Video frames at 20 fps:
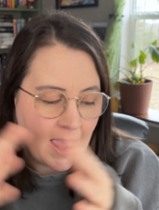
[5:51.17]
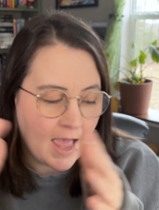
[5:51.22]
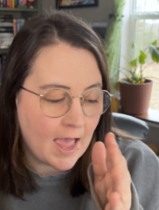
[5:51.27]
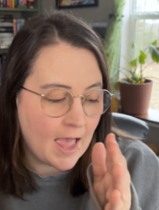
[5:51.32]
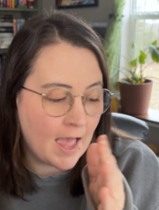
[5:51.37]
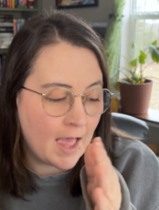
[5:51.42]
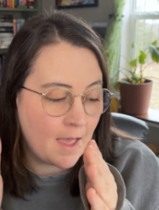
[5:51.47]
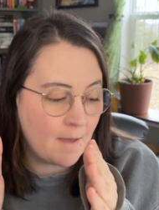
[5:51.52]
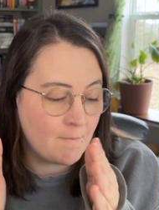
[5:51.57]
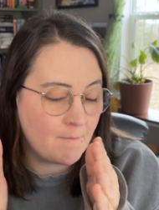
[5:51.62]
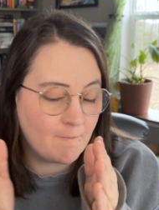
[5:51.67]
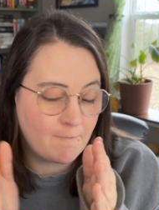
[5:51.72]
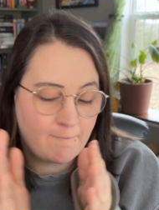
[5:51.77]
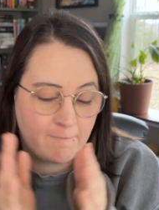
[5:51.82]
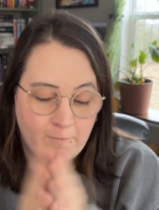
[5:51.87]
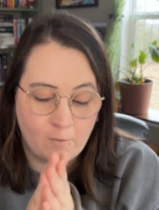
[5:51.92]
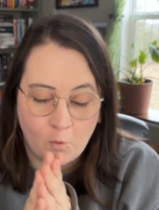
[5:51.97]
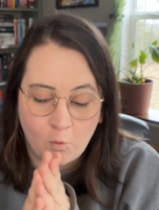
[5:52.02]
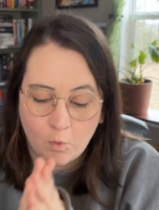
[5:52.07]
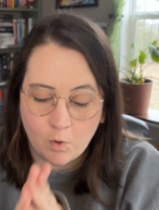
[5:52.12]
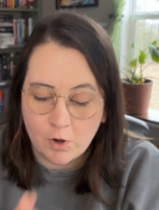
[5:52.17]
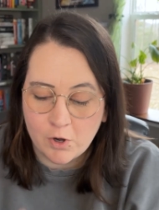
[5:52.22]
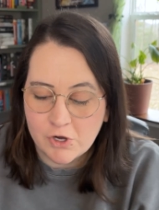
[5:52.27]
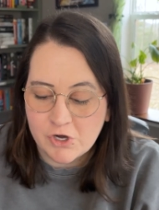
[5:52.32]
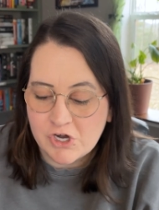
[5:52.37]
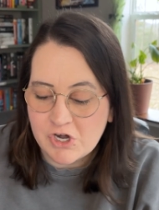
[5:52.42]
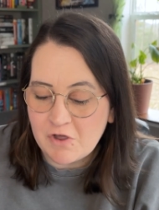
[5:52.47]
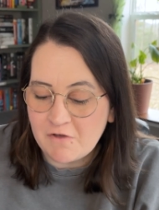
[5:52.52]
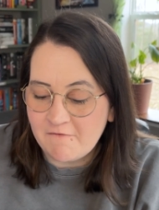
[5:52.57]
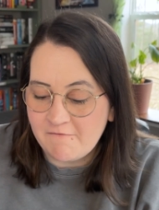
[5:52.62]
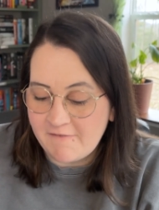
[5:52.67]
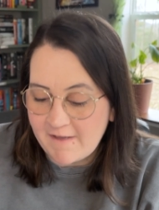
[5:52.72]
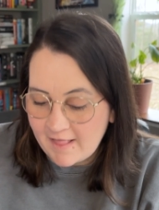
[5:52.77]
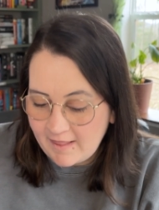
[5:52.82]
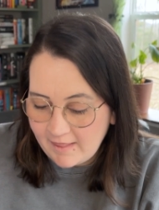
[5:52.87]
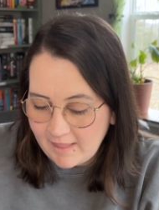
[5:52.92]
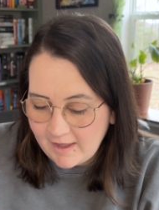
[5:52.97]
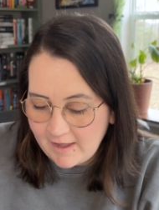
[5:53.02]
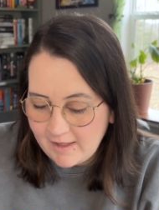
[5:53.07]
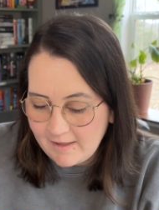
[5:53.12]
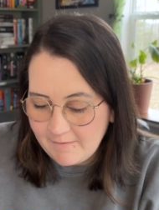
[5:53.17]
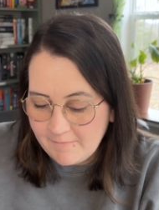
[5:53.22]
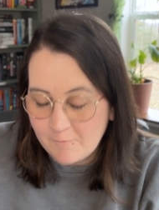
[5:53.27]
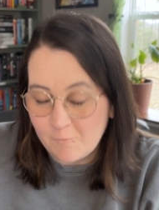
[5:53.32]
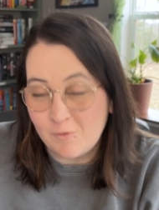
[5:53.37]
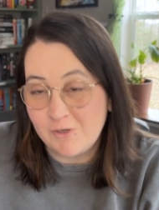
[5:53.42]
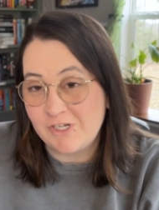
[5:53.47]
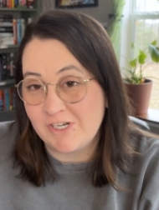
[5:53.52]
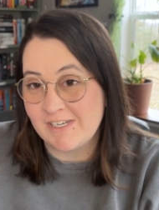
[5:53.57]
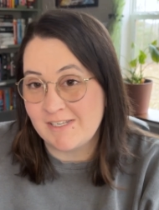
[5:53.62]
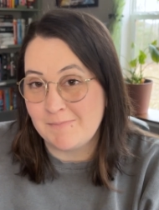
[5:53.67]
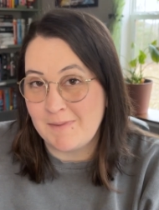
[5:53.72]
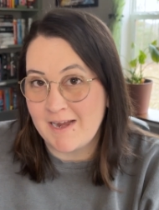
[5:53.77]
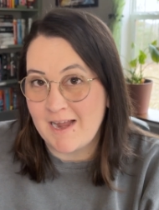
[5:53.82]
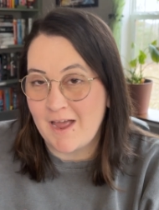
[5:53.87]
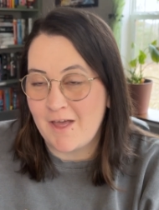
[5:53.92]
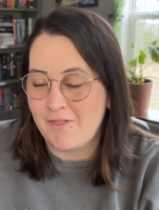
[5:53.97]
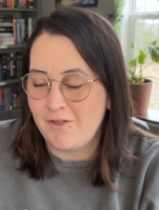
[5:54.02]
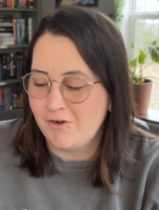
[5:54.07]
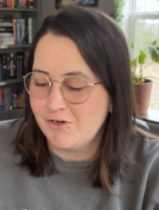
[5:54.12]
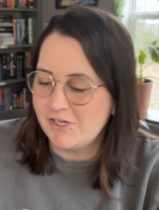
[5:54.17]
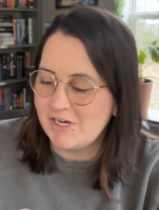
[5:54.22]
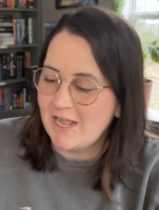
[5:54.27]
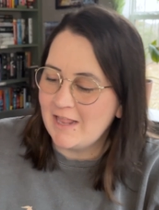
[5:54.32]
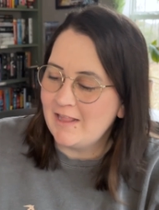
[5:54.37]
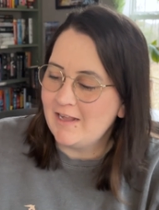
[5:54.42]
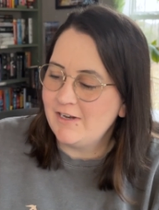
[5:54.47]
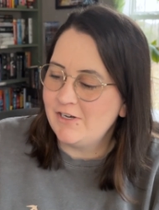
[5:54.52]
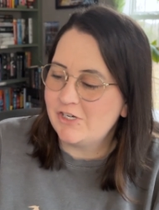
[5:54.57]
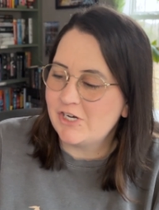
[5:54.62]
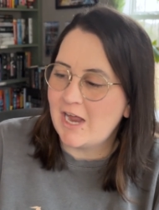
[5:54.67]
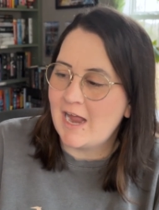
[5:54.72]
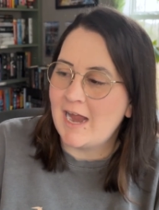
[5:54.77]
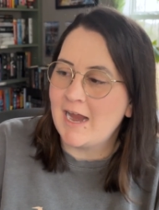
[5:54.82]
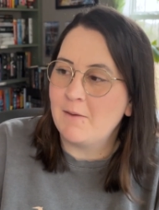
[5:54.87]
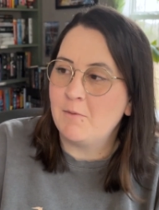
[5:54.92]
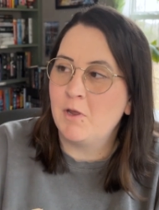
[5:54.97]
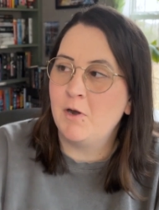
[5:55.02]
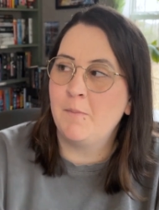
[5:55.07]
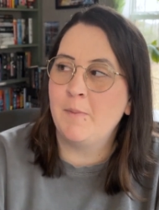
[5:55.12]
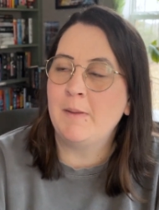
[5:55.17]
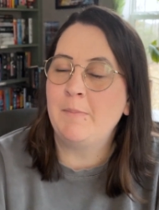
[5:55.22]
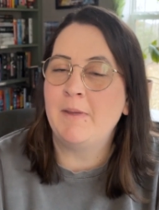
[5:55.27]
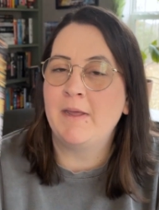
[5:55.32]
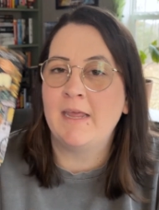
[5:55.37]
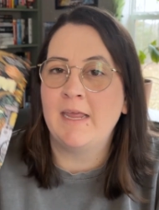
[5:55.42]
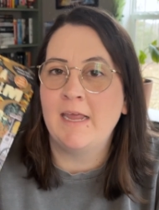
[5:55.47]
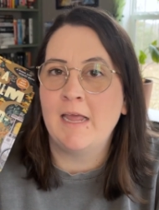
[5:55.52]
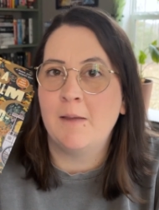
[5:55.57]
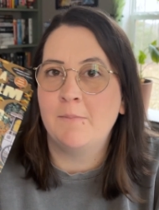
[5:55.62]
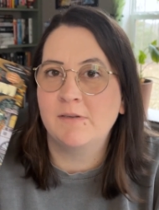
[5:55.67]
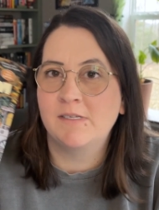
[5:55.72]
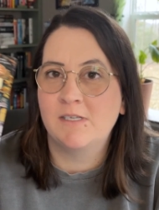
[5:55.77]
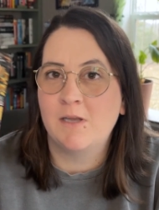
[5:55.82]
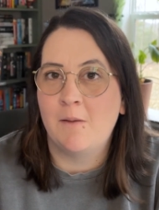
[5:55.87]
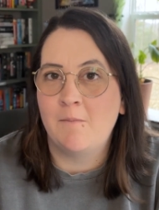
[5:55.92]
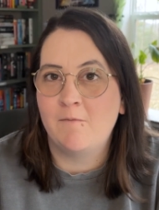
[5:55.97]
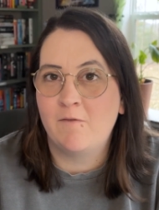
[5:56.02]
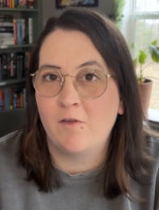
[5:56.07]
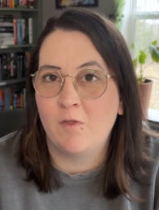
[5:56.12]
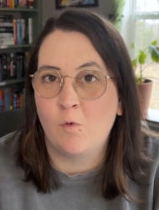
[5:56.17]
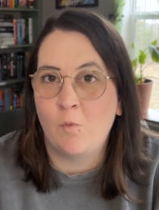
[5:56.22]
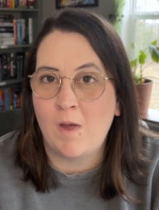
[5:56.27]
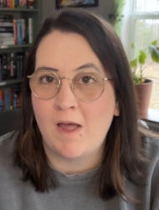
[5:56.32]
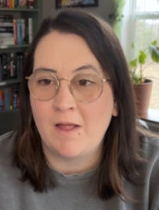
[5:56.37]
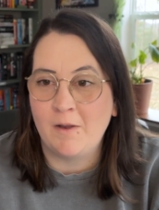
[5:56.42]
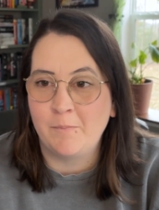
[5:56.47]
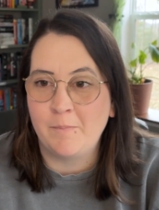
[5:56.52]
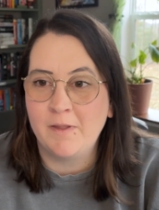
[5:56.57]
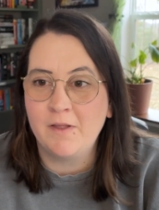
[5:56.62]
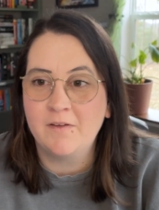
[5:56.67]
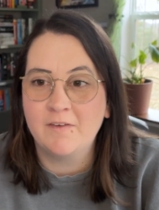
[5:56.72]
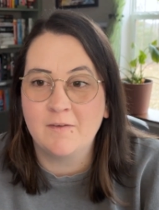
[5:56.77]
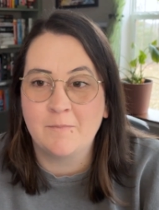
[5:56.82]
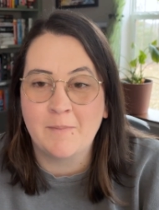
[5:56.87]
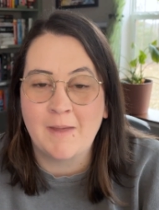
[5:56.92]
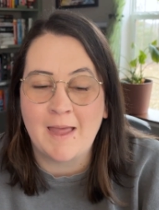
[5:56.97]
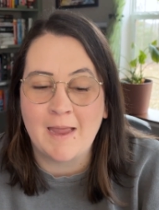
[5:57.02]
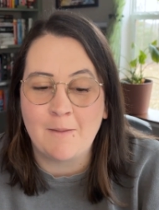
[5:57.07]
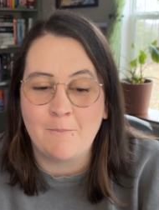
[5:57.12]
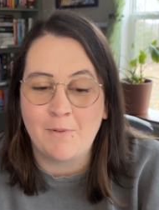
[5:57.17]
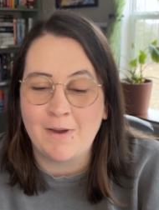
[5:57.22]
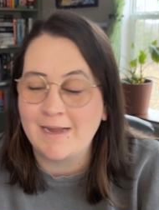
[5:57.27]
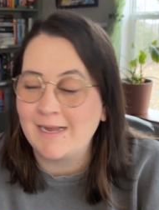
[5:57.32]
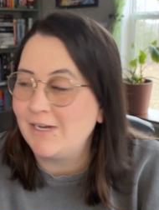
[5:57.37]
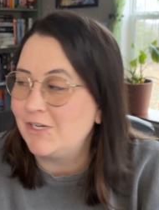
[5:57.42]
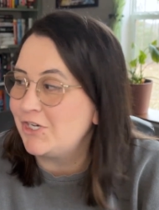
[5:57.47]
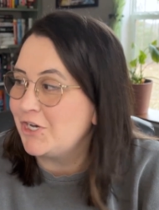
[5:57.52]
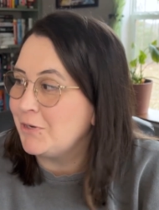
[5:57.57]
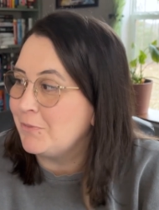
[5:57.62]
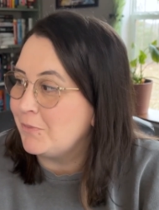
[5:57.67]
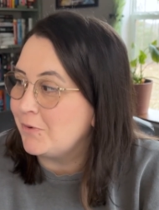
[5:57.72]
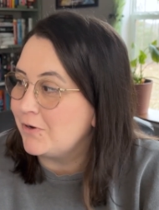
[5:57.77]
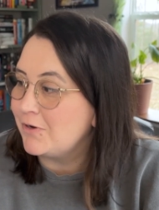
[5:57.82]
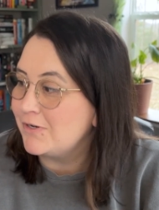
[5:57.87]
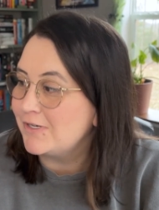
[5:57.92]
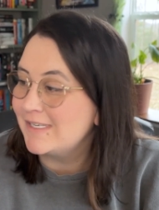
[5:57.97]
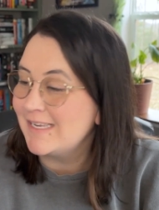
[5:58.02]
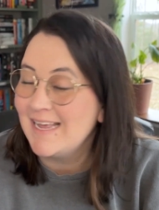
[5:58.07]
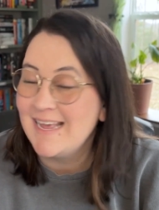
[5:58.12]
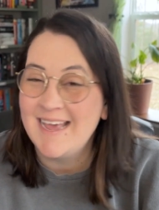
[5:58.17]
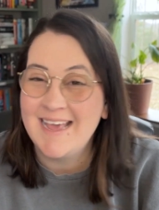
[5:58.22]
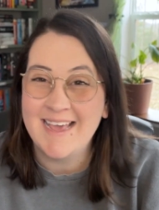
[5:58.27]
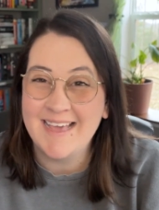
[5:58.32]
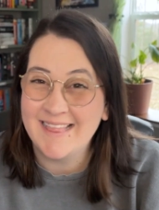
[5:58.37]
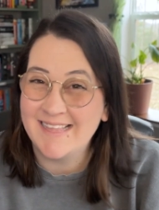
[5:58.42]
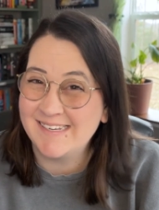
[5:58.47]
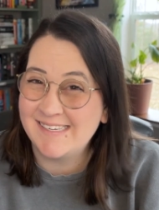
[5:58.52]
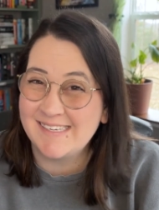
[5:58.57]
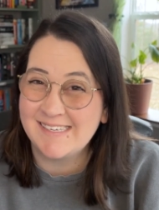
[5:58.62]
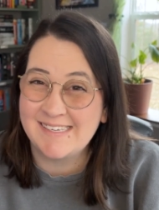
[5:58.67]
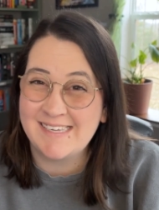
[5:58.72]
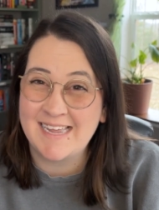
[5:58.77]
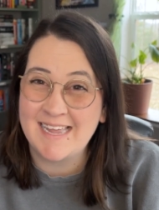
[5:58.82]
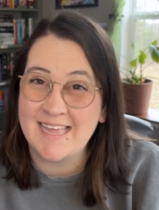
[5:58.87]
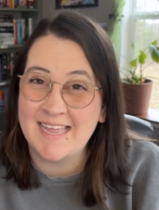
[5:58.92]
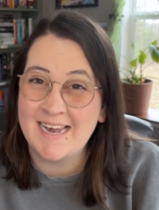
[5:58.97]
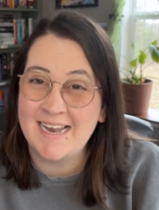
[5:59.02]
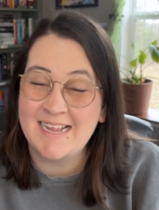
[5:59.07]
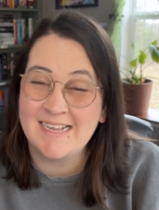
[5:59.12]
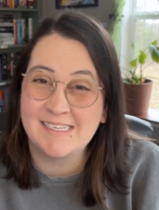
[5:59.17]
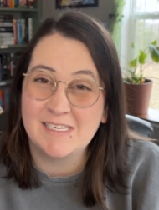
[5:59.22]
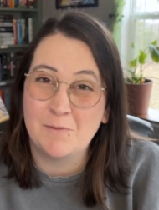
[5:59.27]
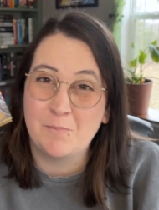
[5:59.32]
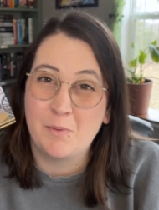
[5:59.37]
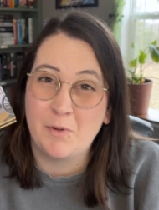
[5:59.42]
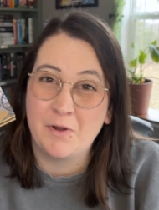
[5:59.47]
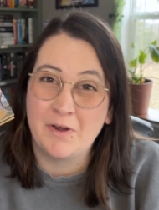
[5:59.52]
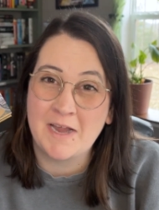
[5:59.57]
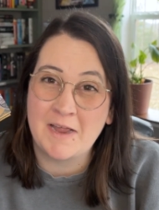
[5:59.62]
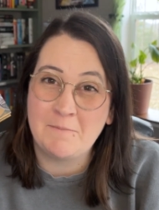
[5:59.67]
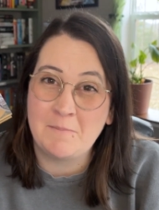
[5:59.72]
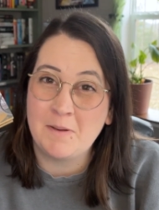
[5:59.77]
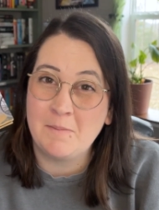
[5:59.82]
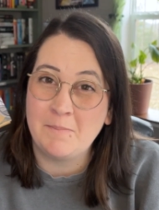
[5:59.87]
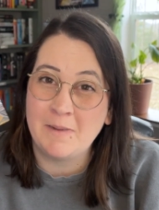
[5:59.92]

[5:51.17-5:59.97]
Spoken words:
For novella, which is my other challenge, I'm going to be picking up A Psalm for the Wild Built by Becky Chambers. This is, again, is a book I've been